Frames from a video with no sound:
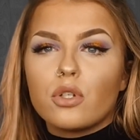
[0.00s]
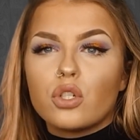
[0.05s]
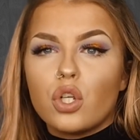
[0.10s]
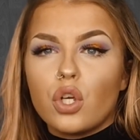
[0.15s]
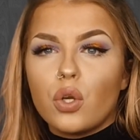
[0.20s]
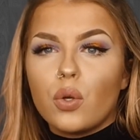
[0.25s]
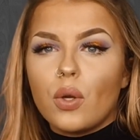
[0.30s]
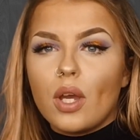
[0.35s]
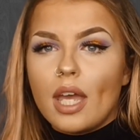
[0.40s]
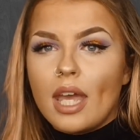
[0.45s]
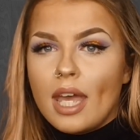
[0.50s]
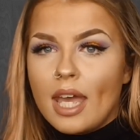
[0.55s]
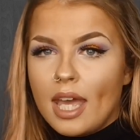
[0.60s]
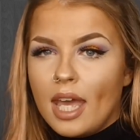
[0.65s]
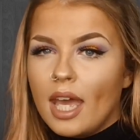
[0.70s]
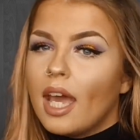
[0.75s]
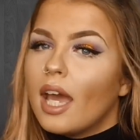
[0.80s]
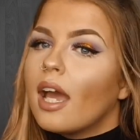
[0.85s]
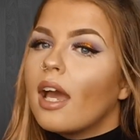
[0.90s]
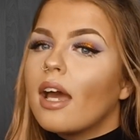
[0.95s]
to
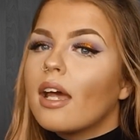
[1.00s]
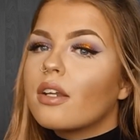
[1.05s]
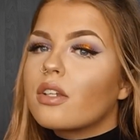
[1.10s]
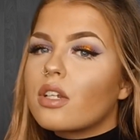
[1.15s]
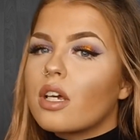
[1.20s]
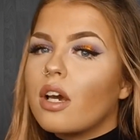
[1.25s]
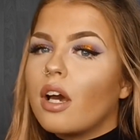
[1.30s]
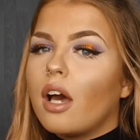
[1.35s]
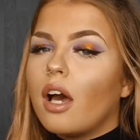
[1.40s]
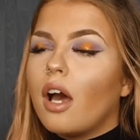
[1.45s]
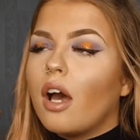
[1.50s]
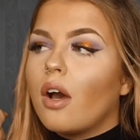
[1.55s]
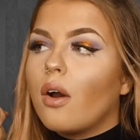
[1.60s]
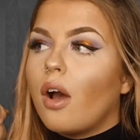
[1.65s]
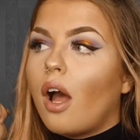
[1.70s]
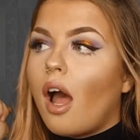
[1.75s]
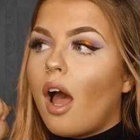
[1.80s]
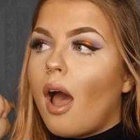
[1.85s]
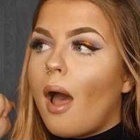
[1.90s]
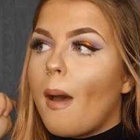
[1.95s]
hit
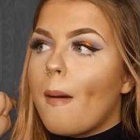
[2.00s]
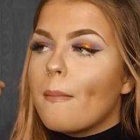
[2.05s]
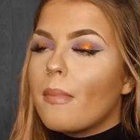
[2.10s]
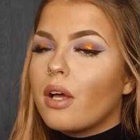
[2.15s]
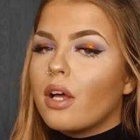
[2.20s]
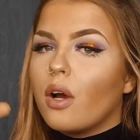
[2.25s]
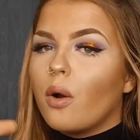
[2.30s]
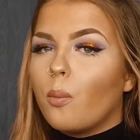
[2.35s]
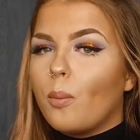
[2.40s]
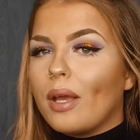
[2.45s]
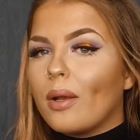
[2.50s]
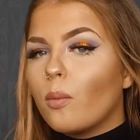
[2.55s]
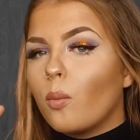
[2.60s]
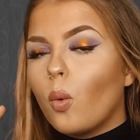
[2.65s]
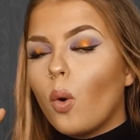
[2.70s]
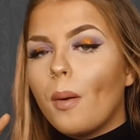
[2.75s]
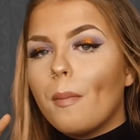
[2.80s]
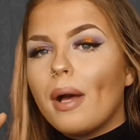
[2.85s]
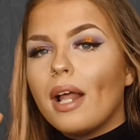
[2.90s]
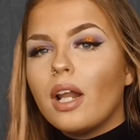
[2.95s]
a big
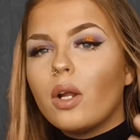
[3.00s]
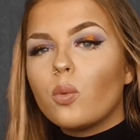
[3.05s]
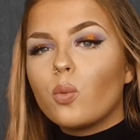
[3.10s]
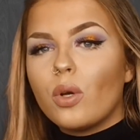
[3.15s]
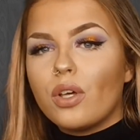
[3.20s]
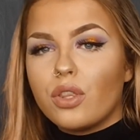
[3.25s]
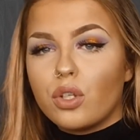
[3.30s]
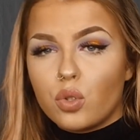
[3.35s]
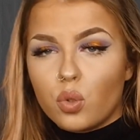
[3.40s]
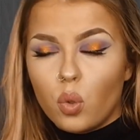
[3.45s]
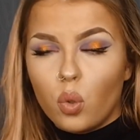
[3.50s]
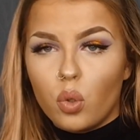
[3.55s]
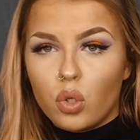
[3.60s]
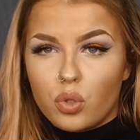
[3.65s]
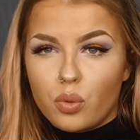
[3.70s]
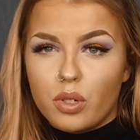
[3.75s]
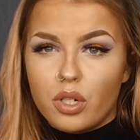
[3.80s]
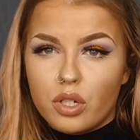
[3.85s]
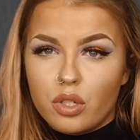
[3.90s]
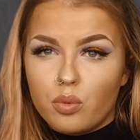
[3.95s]
watermelon with a
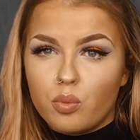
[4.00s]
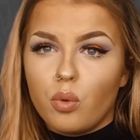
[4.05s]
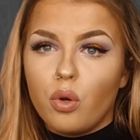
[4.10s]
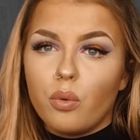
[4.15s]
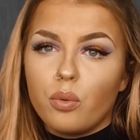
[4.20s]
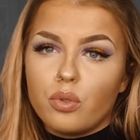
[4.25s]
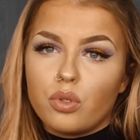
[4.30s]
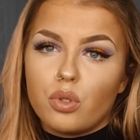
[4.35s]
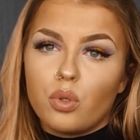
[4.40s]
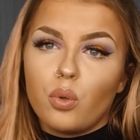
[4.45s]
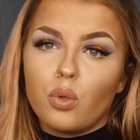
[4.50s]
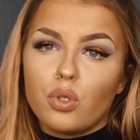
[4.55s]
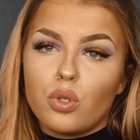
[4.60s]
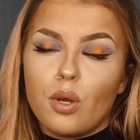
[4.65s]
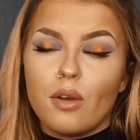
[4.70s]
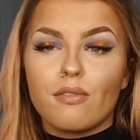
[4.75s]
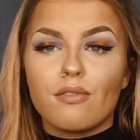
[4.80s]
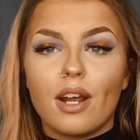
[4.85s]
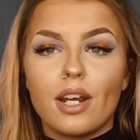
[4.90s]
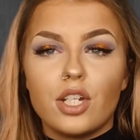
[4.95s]
torch, which is what was thought to
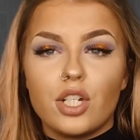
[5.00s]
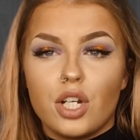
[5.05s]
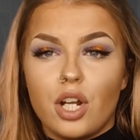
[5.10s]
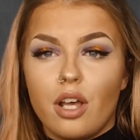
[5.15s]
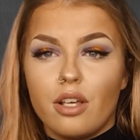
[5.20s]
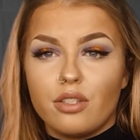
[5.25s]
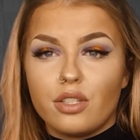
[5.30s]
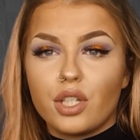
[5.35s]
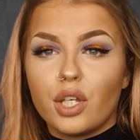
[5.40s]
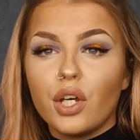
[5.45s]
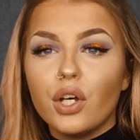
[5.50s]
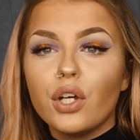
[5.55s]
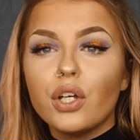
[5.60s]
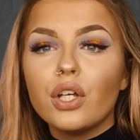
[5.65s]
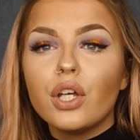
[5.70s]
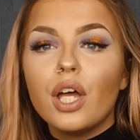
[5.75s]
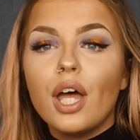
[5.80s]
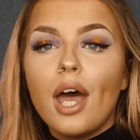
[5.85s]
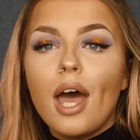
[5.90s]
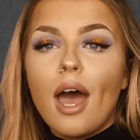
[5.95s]
have fractured her
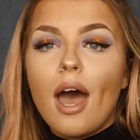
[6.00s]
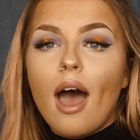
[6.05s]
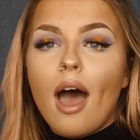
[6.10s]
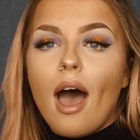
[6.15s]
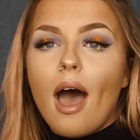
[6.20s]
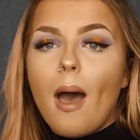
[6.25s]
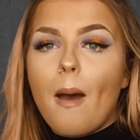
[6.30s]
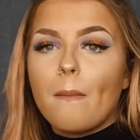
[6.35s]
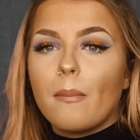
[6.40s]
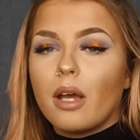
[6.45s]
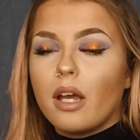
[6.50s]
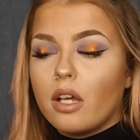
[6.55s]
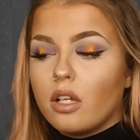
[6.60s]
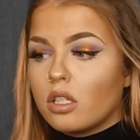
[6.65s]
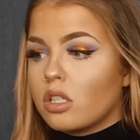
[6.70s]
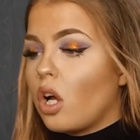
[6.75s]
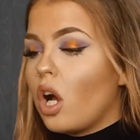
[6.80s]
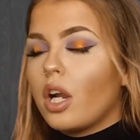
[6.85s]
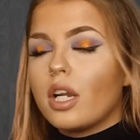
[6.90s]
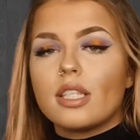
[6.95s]
skull,
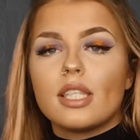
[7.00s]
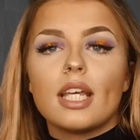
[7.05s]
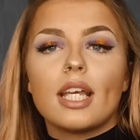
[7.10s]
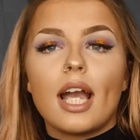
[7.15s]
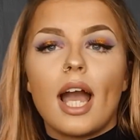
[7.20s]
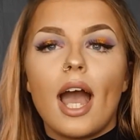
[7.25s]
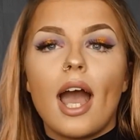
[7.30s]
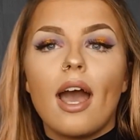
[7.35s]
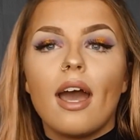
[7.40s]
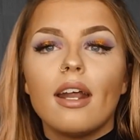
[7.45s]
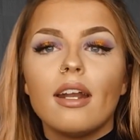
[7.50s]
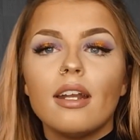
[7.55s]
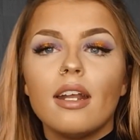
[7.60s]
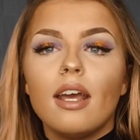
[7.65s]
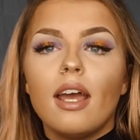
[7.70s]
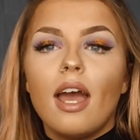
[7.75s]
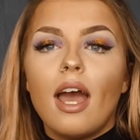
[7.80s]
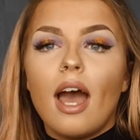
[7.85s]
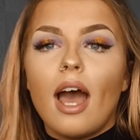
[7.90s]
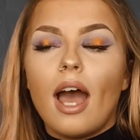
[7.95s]
as hard as they can.
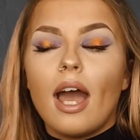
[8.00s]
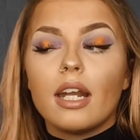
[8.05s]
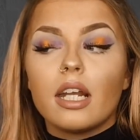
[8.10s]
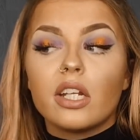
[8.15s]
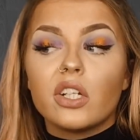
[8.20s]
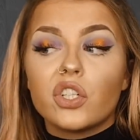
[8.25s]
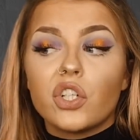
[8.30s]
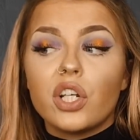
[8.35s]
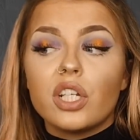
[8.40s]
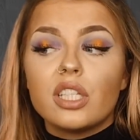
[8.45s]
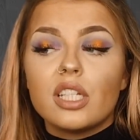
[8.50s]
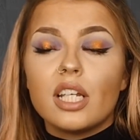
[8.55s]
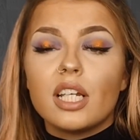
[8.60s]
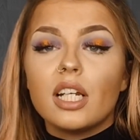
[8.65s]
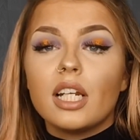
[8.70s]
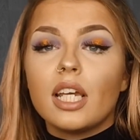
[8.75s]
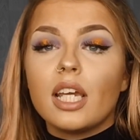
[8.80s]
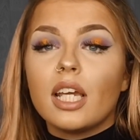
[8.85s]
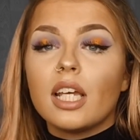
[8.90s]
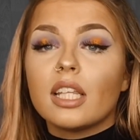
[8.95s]
And
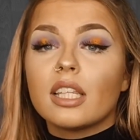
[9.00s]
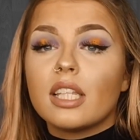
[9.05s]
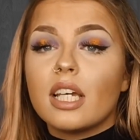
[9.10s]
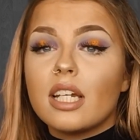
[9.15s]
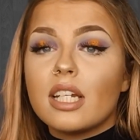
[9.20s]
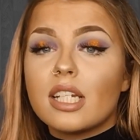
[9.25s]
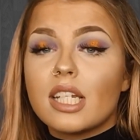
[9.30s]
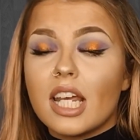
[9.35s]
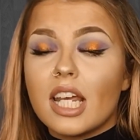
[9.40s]
interestingly, they